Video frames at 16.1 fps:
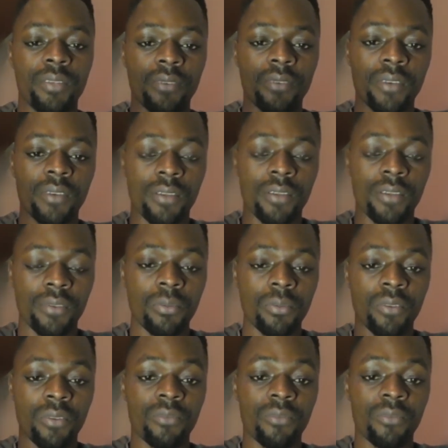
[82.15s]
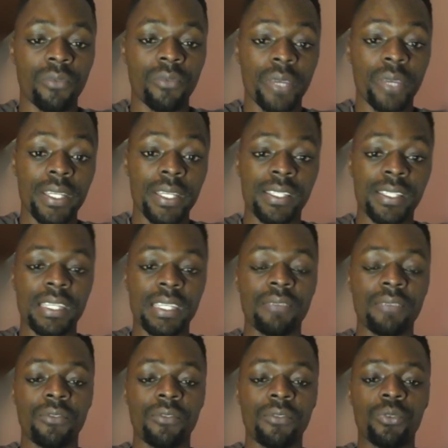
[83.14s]
unfavorable ways if
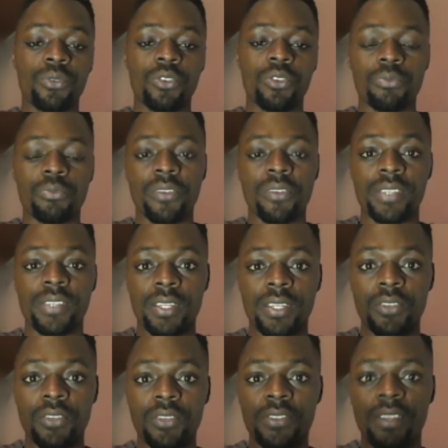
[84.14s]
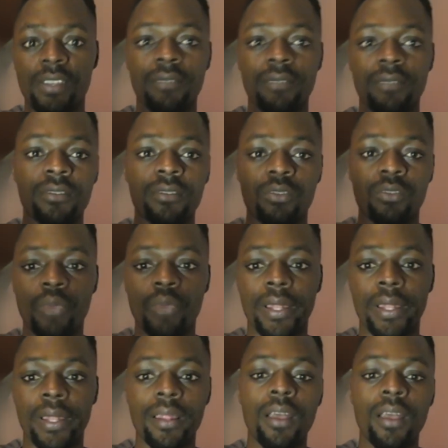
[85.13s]
you don't present yourself well
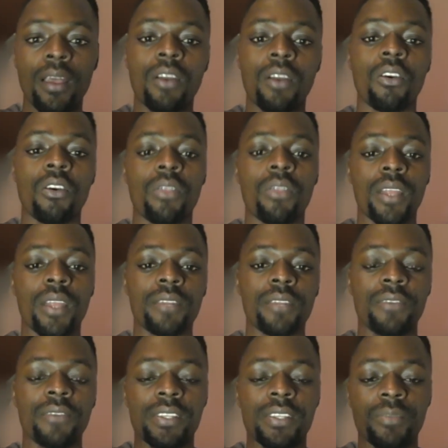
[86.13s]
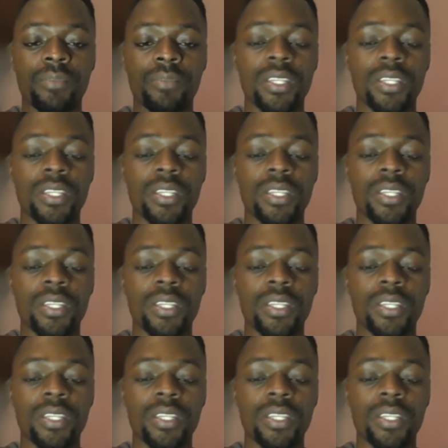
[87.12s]
on that first meeting.